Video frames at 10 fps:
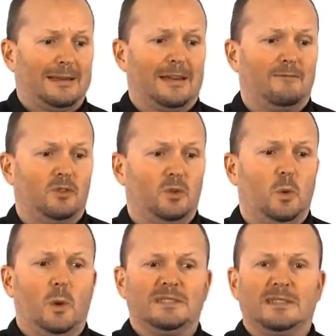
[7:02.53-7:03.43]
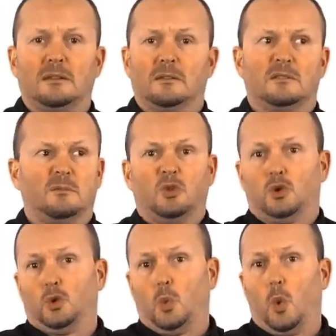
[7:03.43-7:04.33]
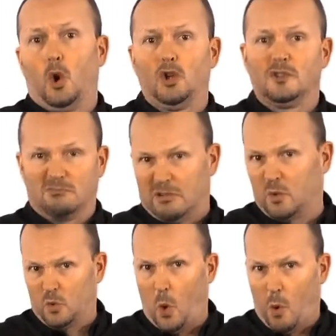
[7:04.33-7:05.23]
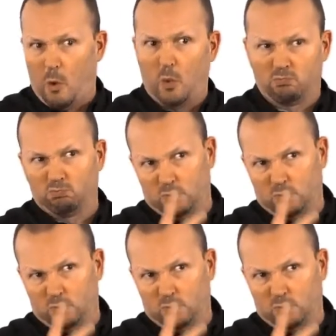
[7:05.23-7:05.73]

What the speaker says: gives you a 2-word sentence, which they're likely to do they're around